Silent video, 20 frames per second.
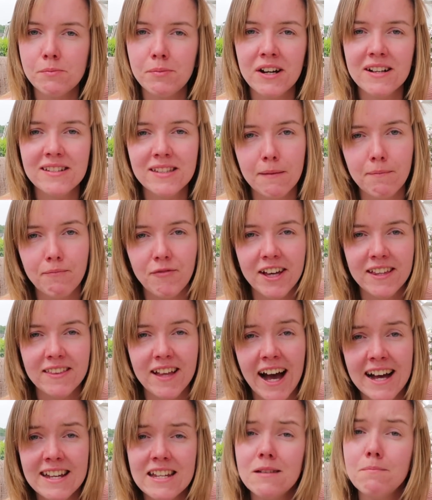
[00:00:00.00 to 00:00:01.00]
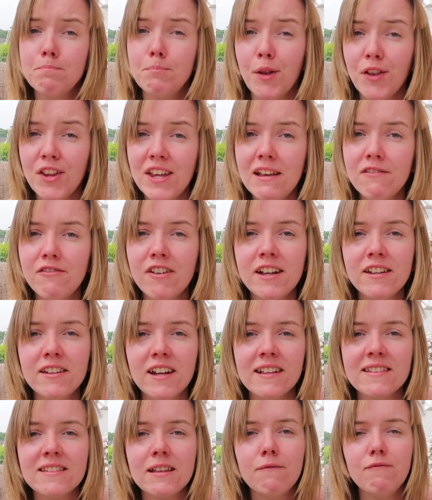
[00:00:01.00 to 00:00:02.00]
about something that I didn't believe in
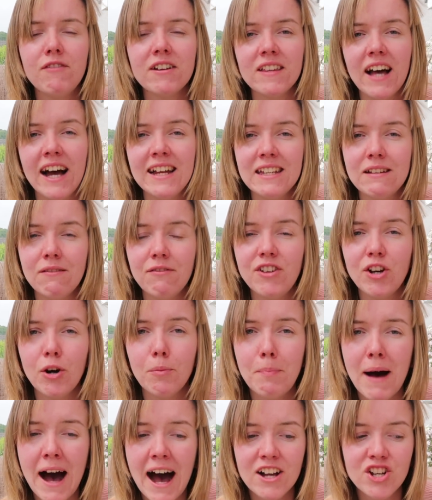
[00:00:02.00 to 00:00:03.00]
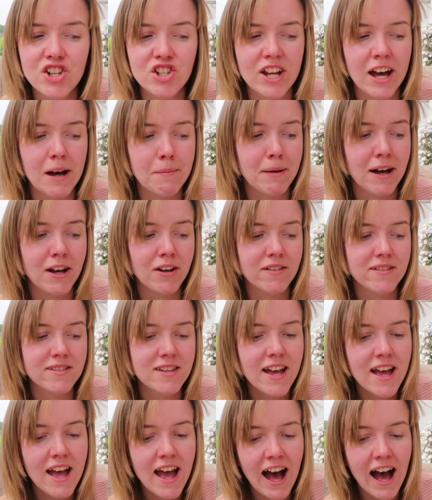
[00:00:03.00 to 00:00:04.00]
and something that I didn't feel passionate about.